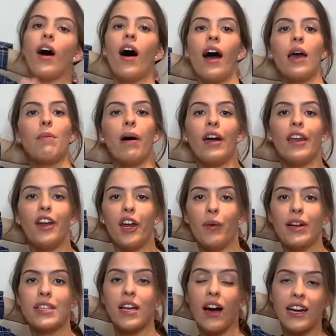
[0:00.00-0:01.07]
high bun, I know
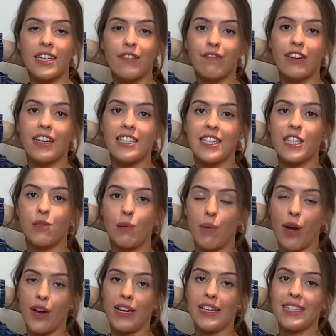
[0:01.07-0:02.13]
I tied it first into a
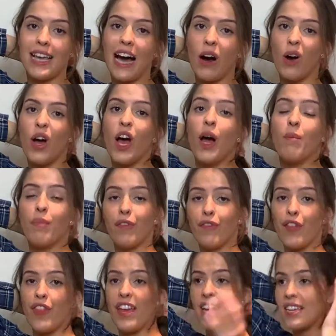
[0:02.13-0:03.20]
ponytail, but
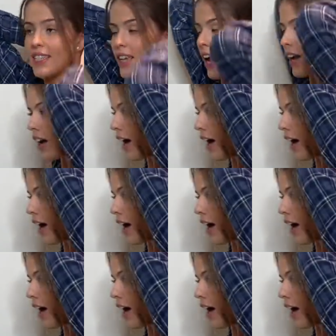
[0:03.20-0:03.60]
for this, I